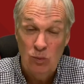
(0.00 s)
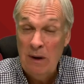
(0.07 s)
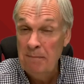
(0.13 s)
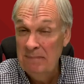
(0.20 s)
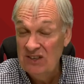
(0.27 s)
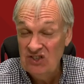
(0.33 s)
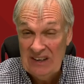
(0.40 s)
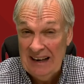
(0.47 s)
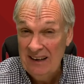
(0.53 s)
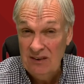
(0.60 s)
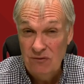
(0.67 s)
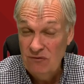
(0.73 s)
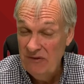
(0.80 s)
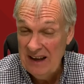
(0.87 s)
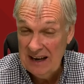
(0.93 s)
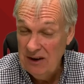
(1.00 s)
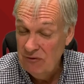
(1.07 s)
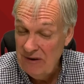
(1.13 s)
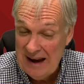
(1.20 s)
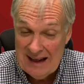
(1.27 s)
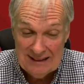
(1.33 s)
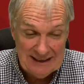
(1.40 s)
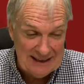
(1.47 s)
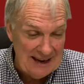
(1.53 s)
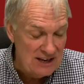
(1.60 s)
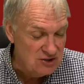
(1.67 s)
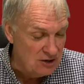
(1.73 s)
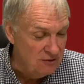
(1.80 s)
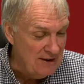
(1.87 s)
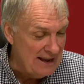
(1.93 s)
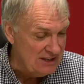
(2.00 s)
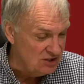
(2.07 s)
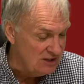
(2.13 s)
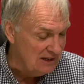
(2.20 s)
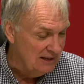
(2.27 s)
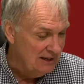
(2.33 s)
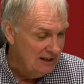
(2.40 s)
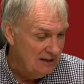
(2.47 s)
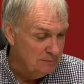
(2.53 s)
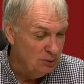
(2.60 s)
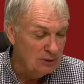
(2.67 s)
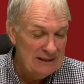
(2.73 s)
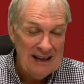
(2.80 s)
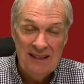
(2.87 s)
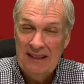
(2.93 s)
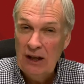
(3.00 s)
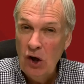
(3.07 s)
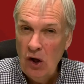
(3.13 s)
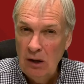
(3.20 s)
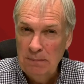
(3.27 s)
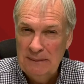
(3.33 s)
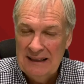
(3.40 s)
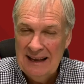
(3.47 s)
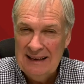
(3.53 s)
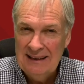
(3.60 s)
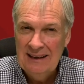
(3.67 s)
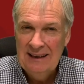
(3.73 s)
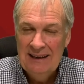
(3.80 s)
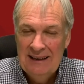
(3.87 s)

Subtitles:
Wan-Bissaka very rarely gets a rest. But can they all play?